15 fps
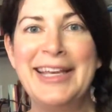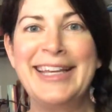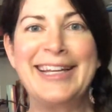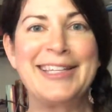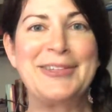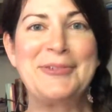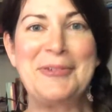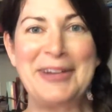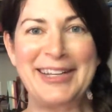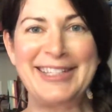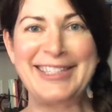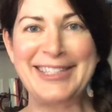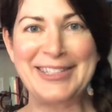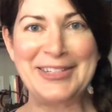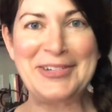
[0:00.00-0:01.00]
He doesn't want
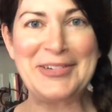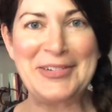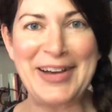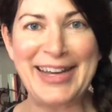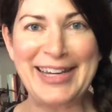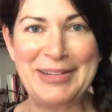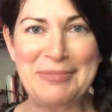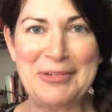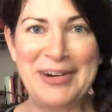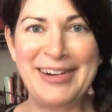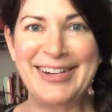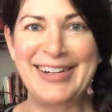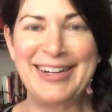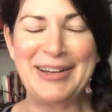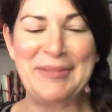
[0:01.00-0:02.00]
us to do any
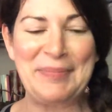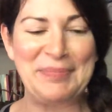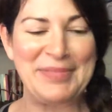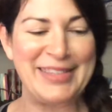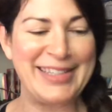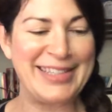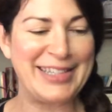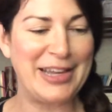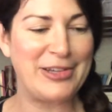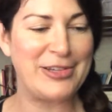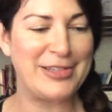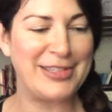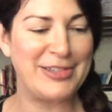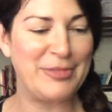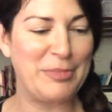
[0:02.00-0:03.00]
more
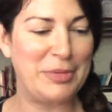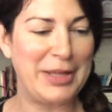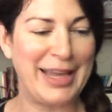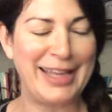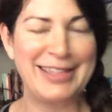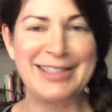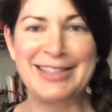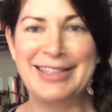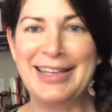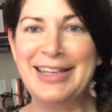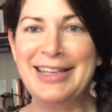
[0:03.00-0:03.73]
discussions of plants.